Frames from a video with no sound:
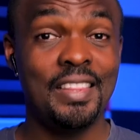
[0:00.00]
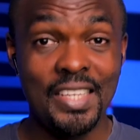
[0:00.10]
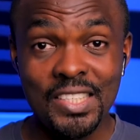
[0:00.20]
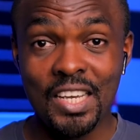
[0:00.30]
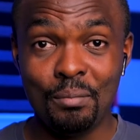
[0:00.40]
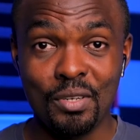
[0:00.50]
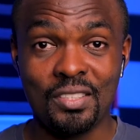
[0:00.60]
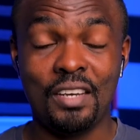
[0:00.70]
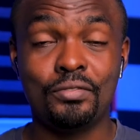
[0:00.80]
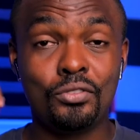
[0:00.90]
These earbuds
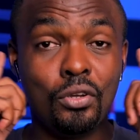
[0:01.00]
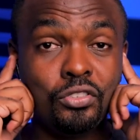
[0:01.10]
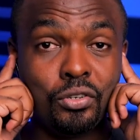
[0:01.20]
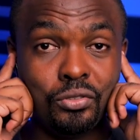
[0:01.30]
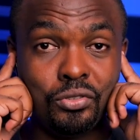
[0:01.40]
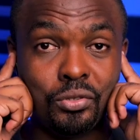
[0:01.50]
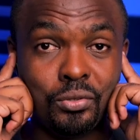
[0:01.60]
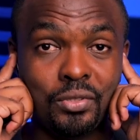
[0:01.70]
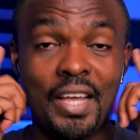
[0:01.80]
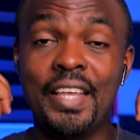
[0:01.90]
have touch
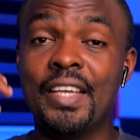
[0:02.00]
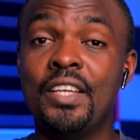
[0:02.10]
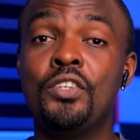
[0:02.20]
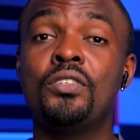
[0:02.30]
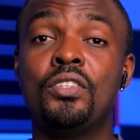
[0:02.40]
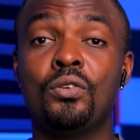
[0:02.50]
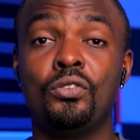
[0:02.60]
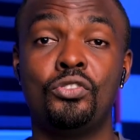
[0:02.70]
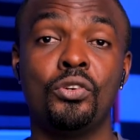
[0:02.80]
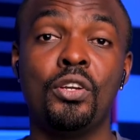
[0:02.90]
controls and you can use it to
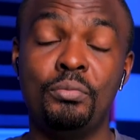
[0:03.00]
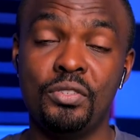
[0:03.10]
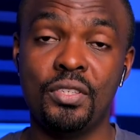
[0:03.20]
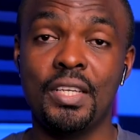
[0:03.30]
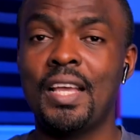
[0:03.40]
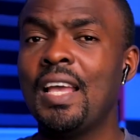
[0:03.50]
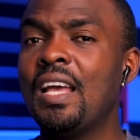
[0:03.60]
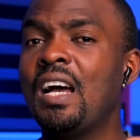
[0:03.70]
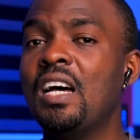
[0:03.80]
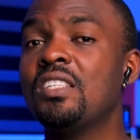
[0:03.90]
control your music,
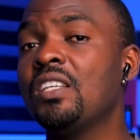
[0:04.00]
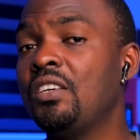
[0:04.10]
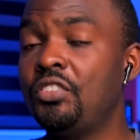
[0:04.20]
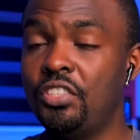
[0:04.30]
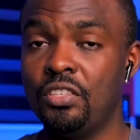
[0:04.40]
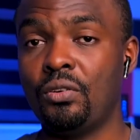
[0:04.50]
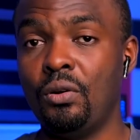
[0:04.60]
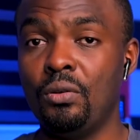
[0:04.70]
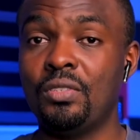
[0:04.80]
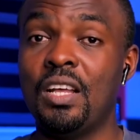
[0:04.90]
answer and reject
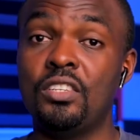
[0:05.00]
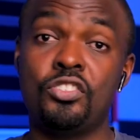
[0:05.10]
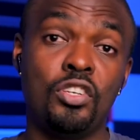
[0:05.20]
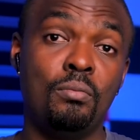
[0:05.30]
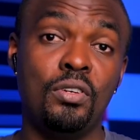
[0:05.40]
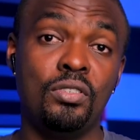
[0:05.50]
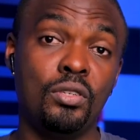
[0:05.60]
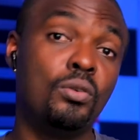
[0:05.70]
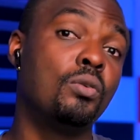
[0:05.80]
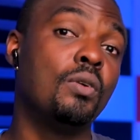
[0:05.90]
calls, and summon the
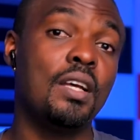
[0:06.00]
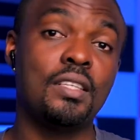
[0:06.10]
Google